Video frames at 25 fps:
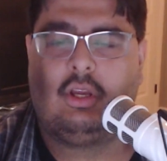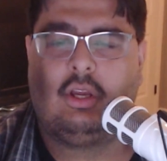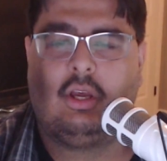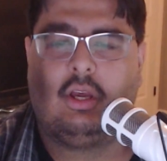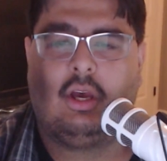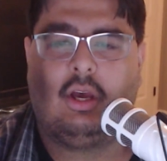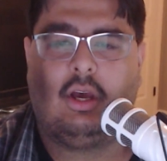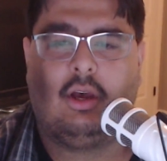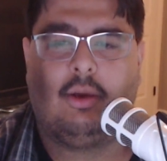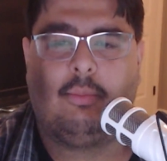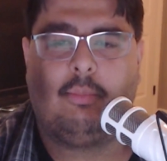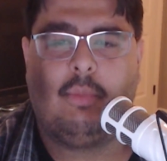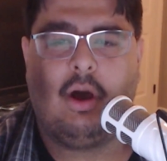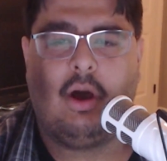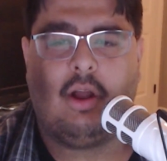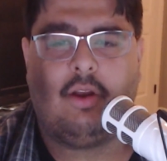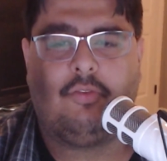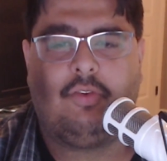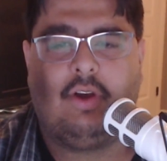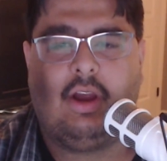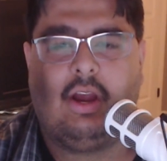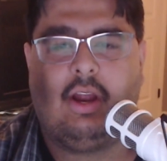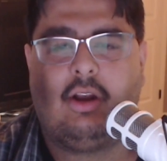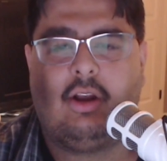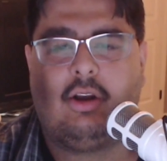
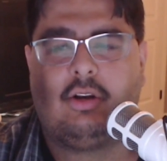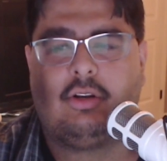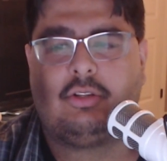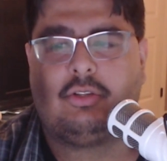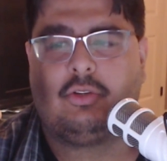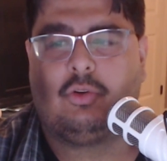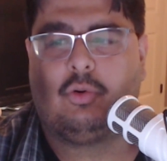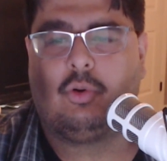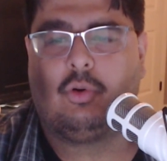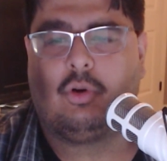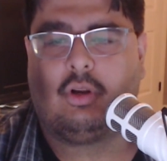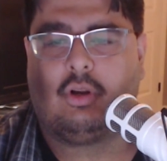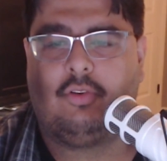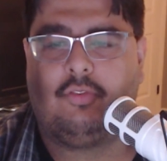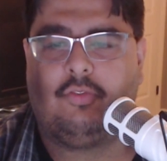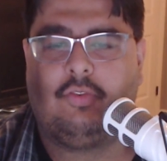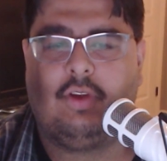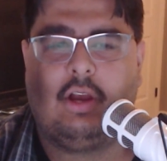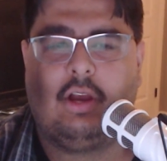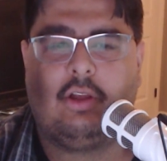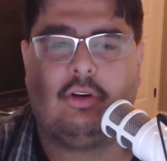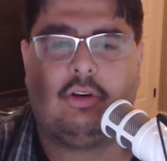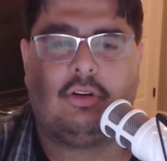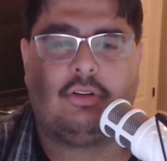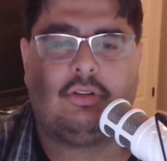modifiers or
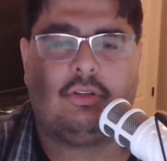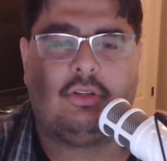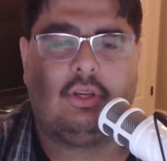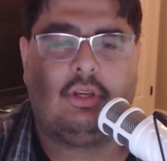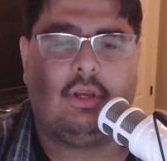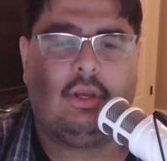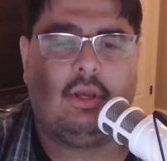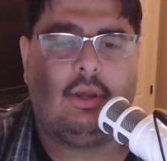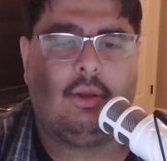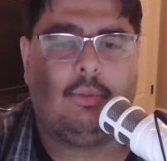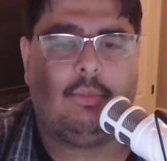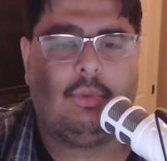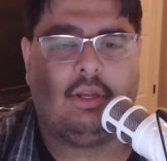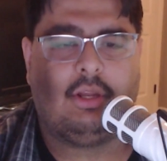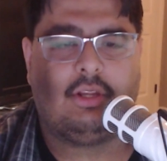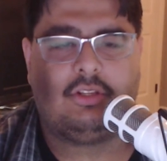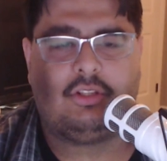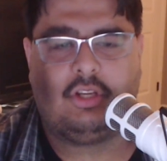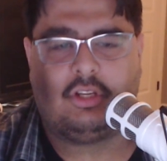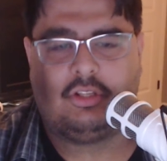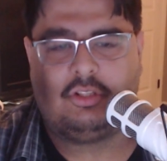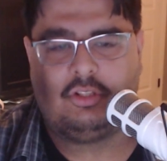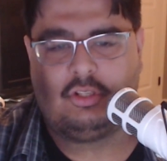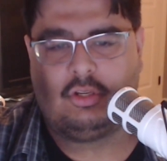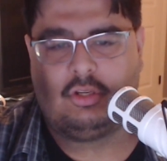confounders, because
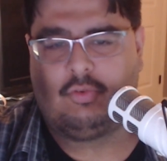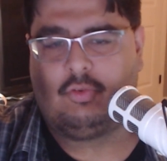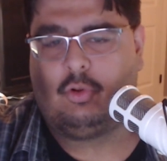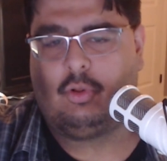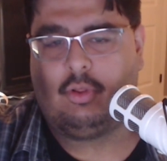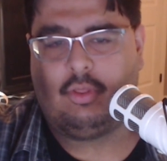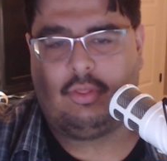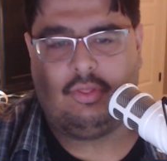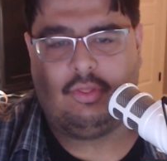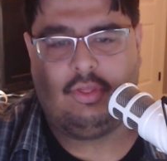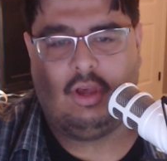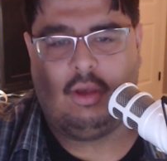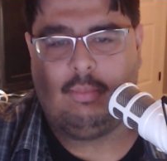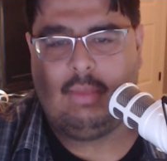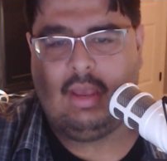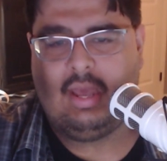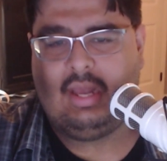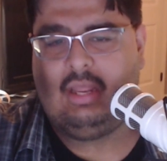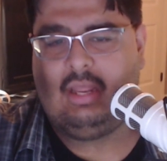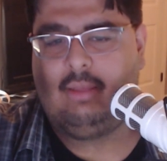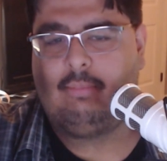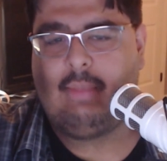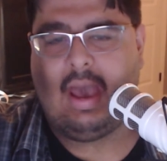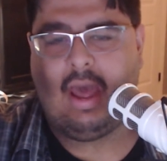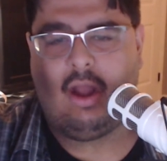just as a rule of thumb,
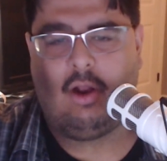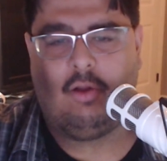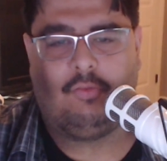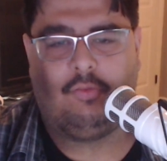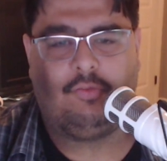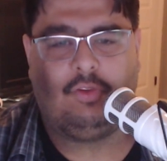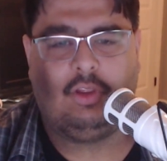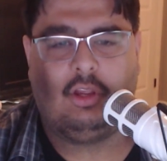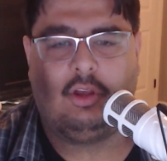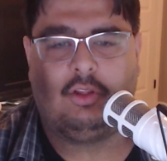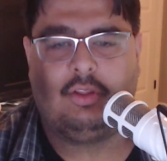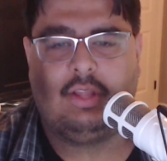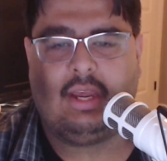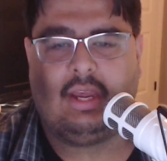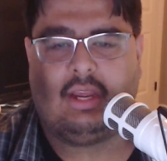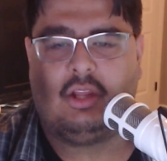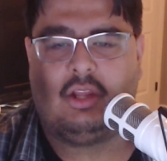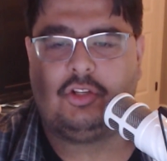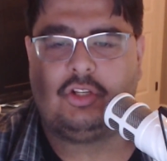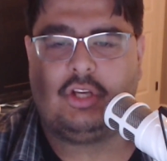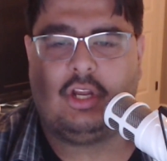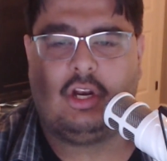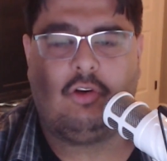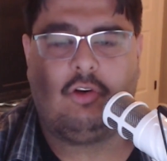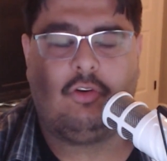any battlefield that can
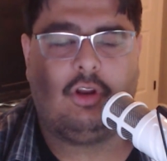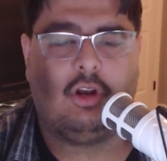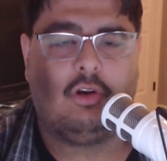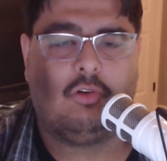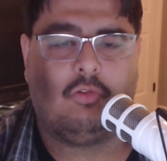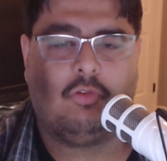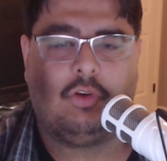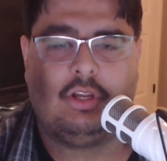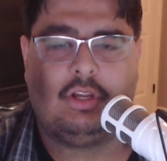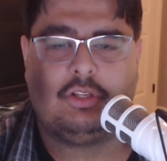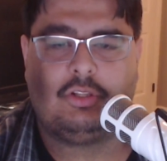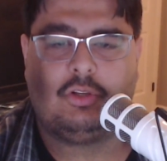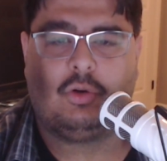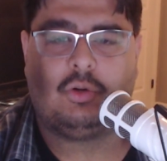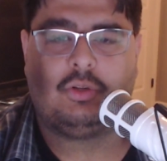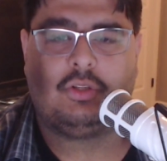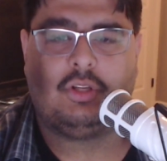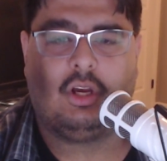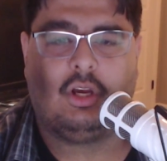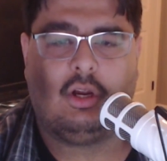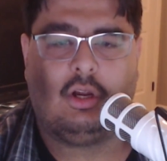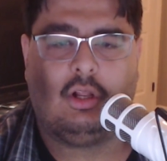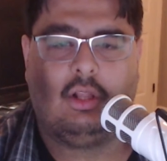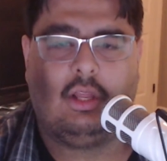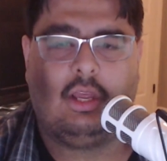generate a resource
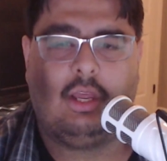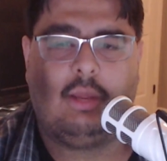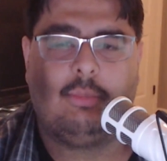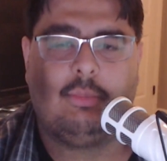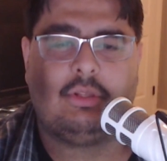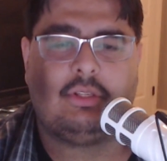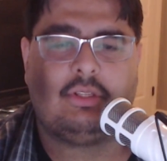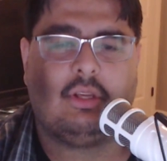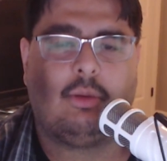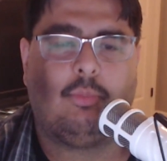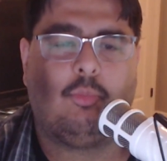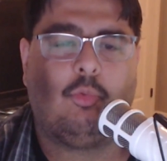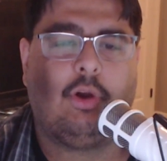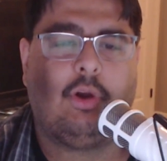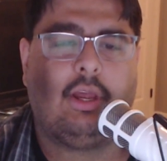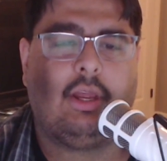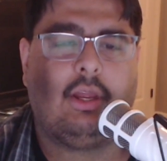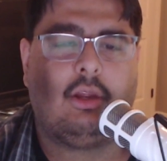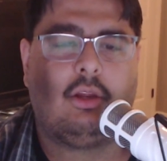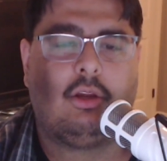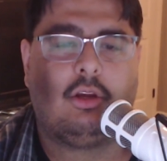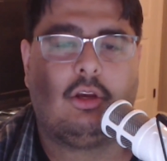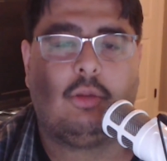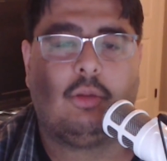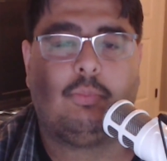on claim in some
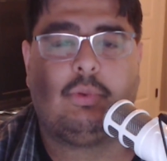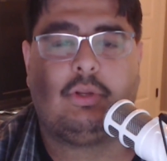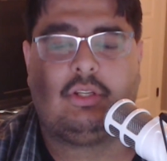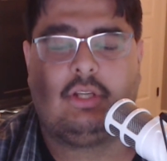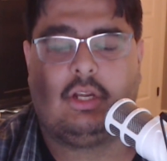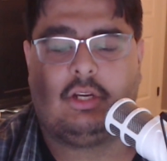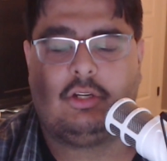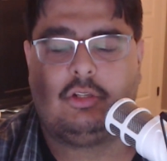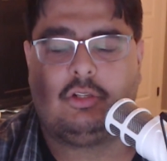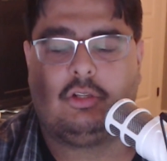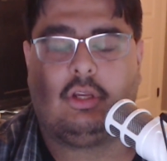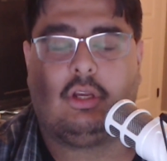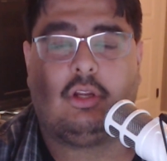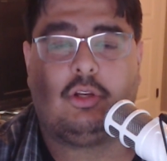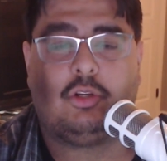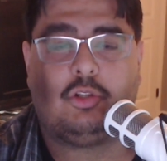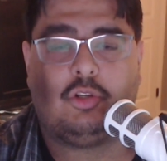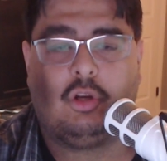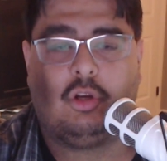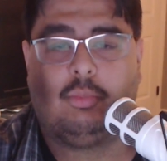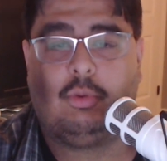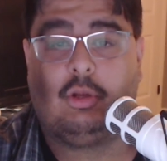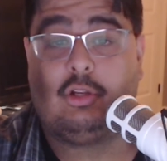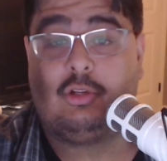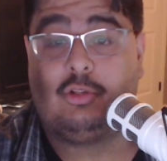way could potentially
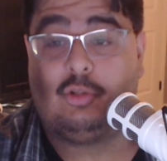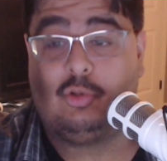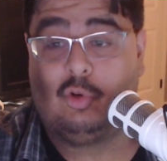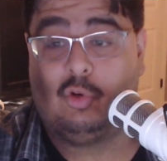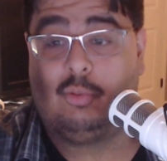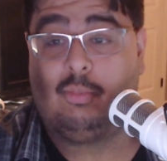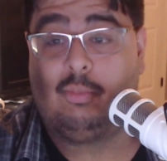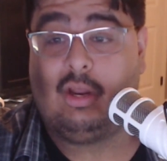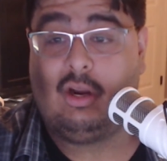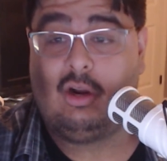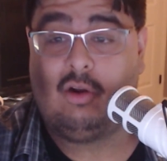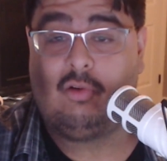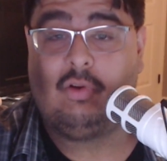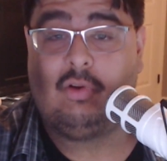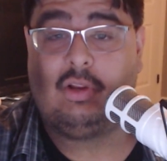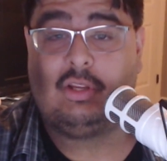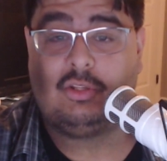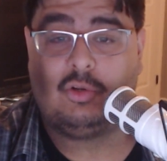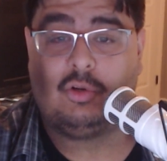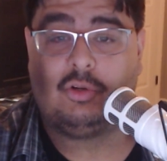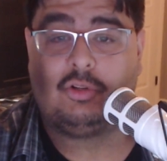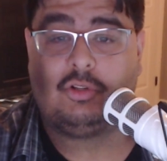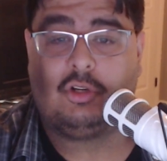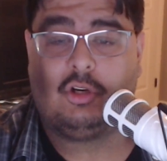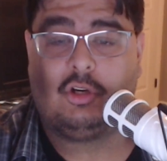contribute to a better
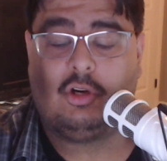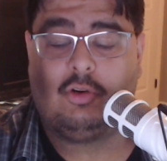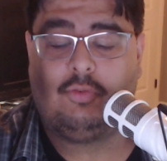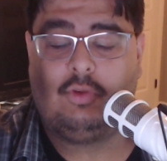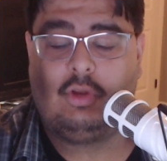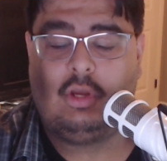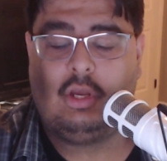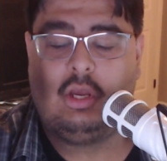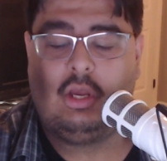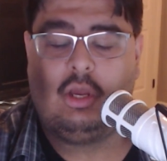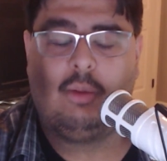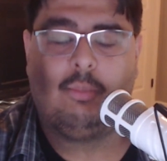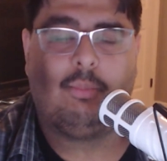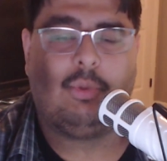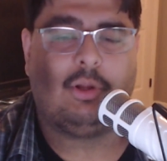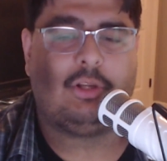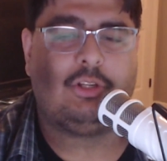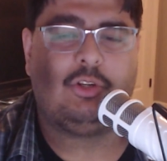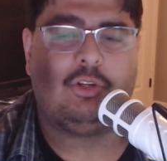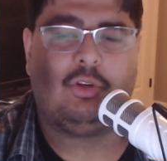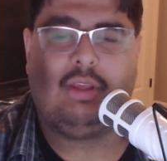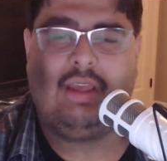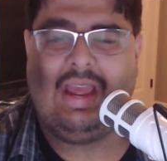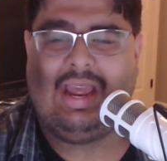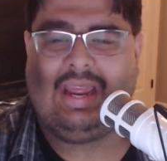resource curve, but
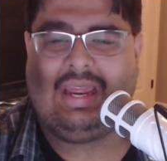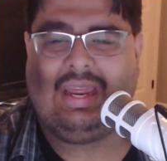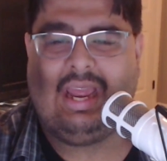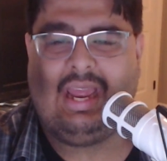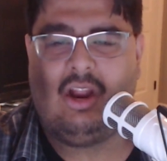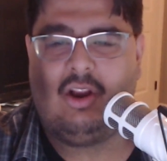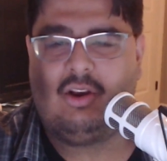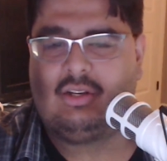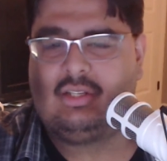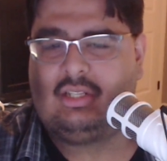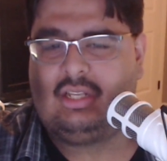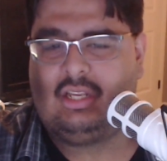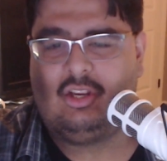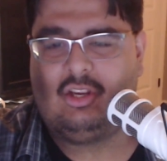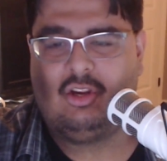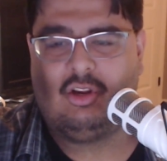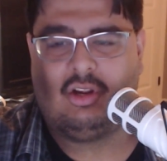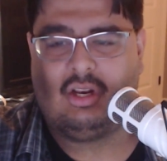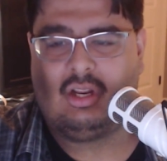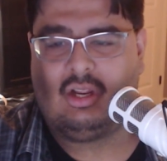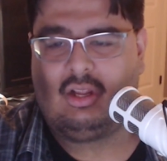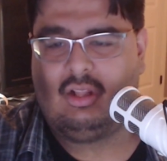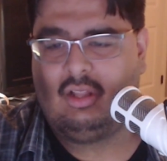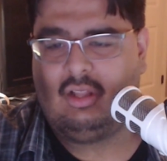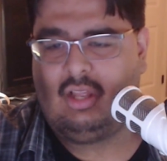you can't guarantee you're
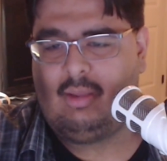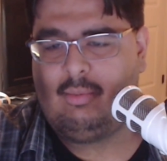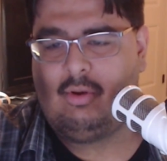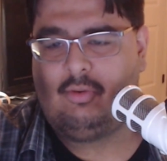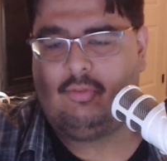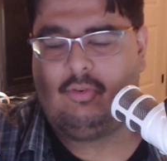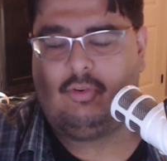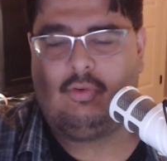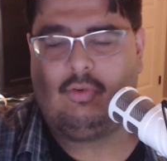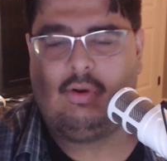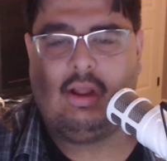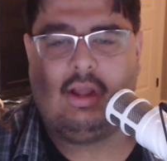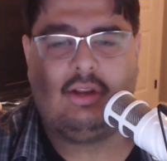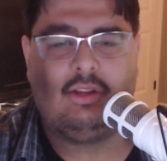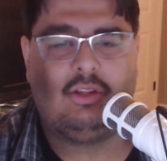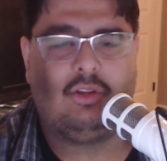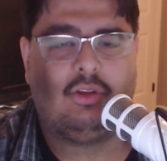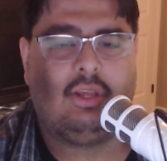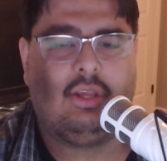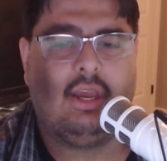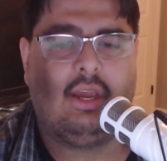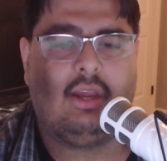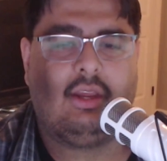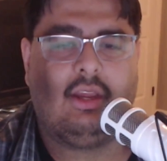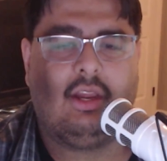going to claim every round. You
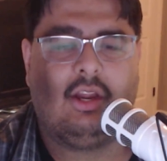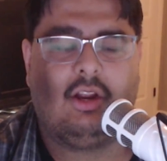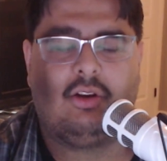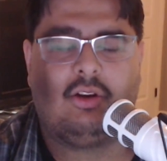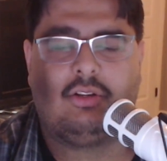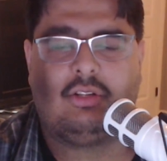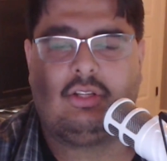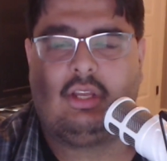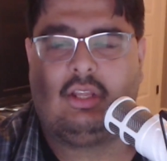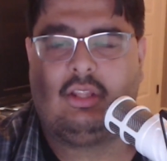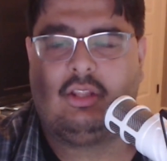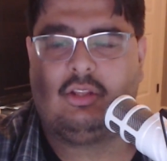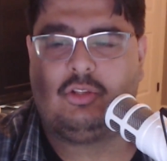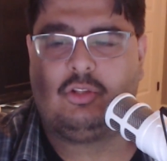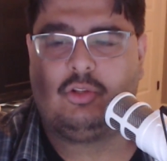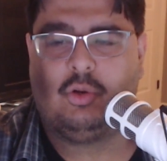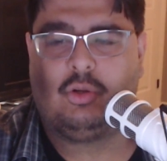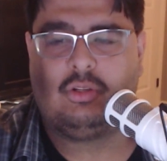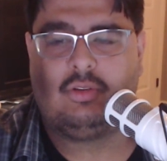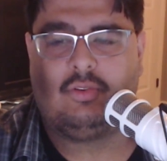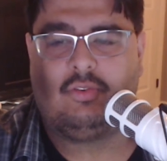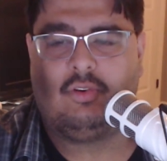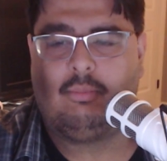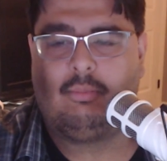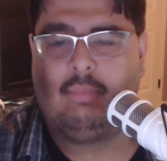can't guarantee the
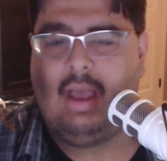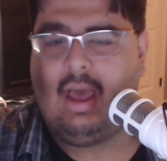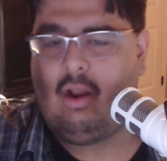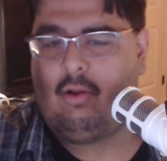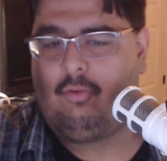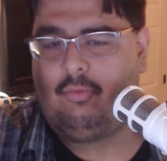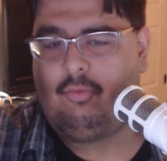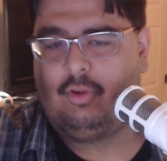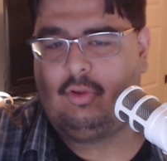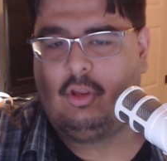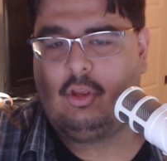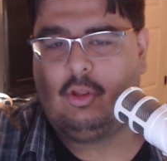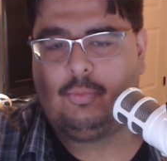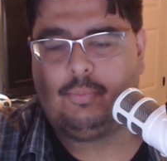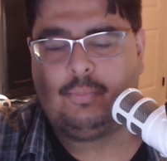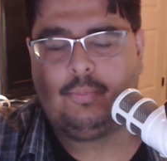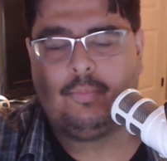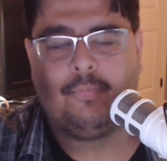choice of your battlefield.